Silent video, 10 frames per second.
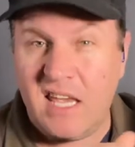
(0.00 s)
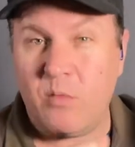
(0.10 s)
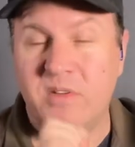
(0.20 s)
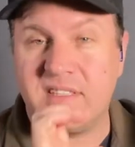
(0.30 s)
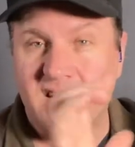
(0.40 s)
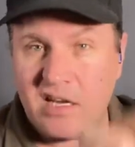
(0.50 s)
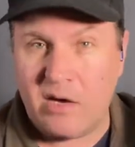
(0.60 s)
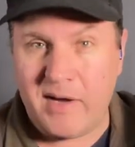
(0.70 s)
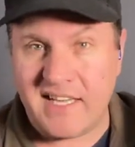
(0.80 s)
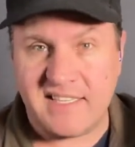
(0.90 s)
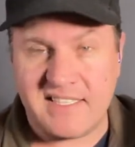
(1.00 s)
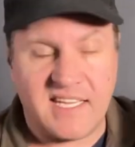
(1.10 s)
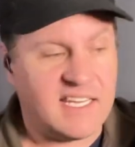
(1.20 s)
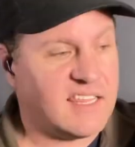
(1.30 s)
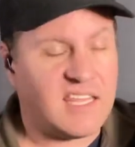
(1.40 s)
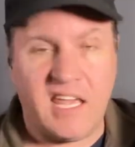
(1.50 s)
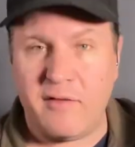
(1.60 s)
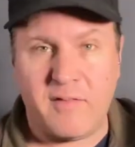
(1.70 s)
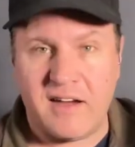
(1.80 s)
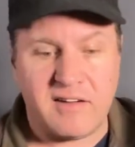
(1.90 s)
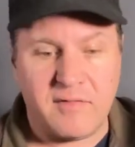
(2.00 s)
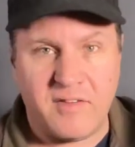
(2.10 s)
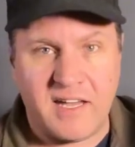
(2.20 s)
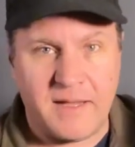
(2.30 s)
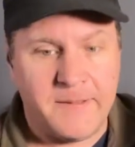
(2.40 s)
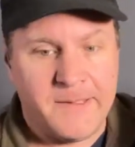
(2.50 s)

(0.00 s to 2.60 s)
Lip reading: what's going to go out to, say, another FRFR,